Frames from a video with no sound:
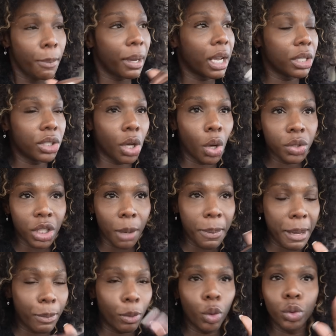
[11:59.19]
Because those are the
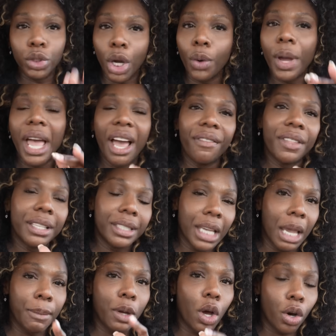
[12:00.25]
people who don't have the
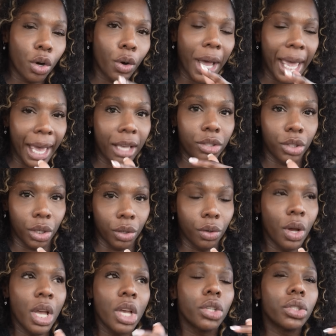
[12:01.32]
same goal as
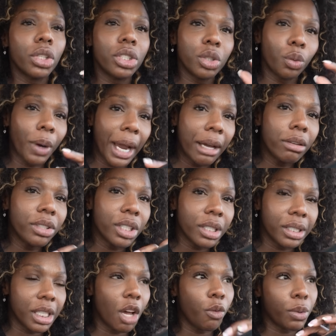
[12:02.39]
you. So surround
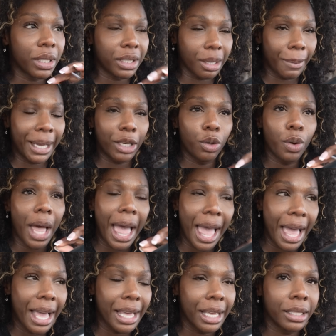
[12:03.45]
yourself with somebody who
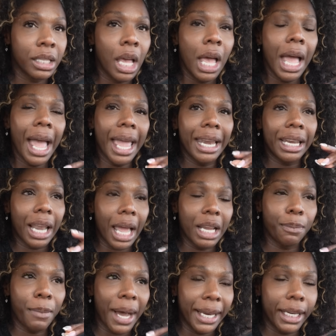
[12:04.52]
has a
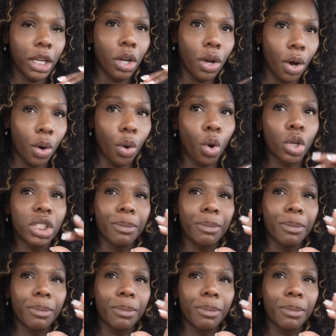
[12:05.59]
like-minded goal, or